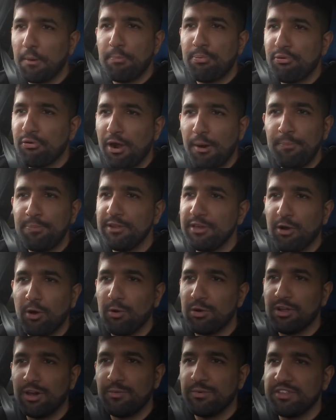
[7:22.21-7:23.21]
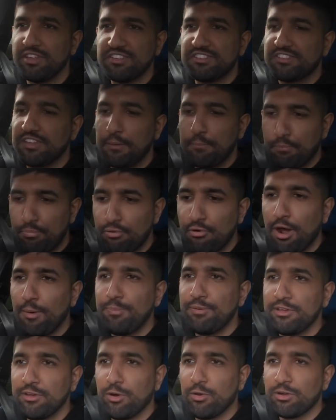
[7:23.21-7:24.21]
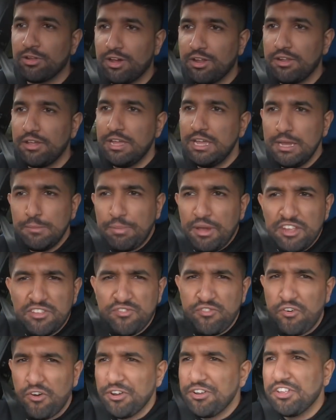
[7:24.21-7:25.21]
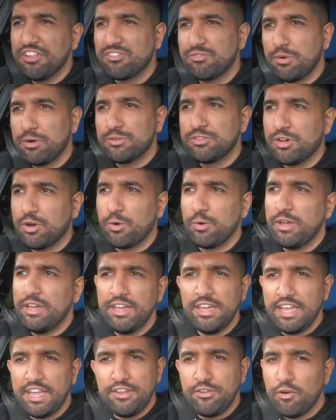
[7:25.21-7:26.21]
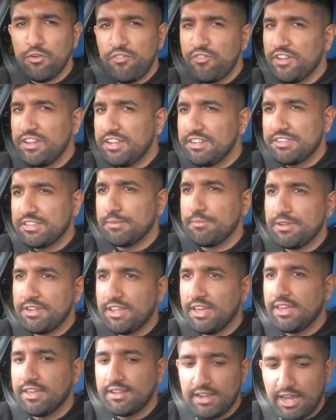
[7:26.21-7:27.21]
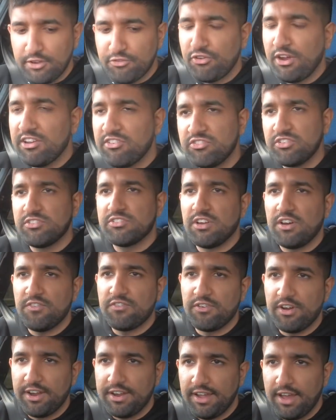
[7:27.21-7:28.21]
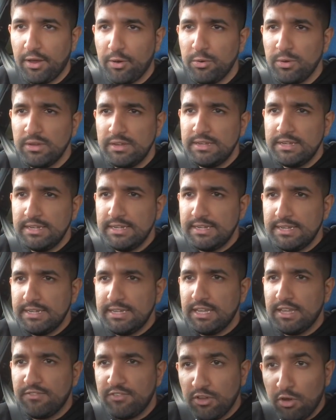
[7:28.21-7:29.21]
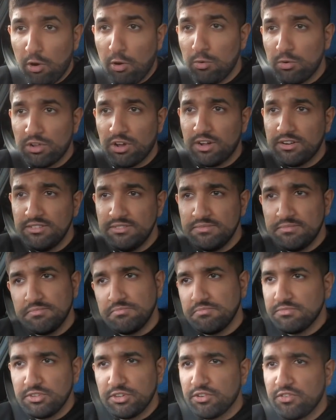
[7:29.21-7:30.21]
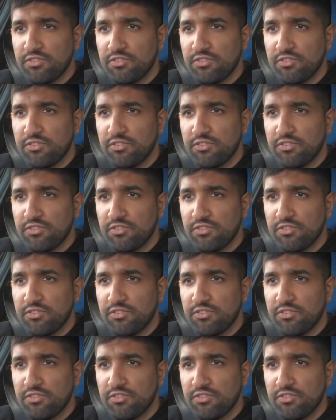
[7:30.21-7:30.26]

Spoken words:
Properly hold on with this thing, properly hold on. But it's fun as well though. It don't feel intimidating. Like traction's off right now. If you hold on, you're